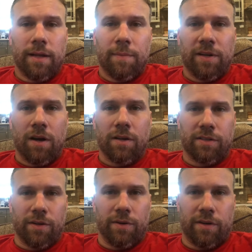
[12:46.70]
and my
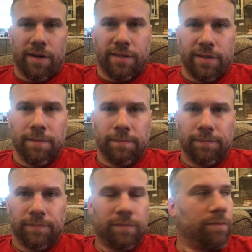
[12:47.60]
dog's going crazy
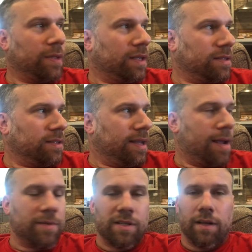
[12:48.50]
because of the
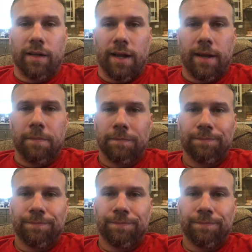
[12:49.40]
Amazon guy.